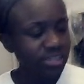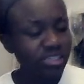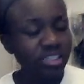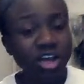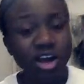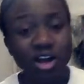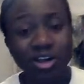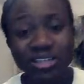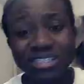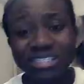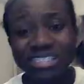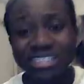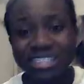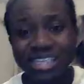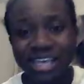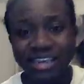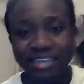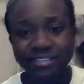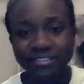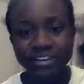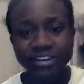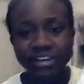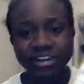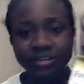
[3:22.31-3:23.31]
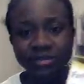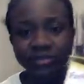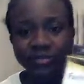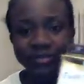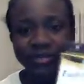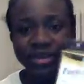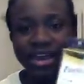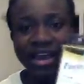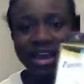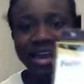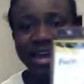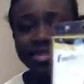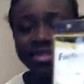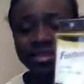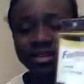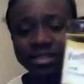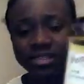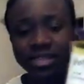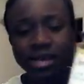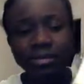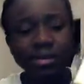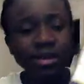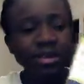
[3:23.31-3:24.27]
It's called Savor. I